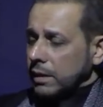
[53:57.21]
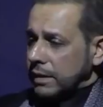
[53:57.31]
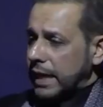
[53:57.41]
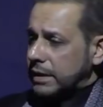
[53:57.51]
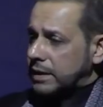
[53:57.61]

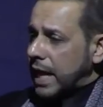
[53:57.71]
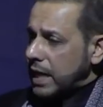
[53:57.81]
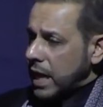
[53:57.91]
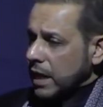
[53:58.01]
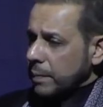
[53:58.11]
that Ali
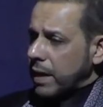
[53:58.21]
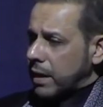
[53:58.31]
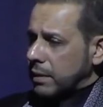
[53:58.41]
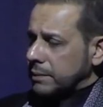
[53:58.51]
Akbar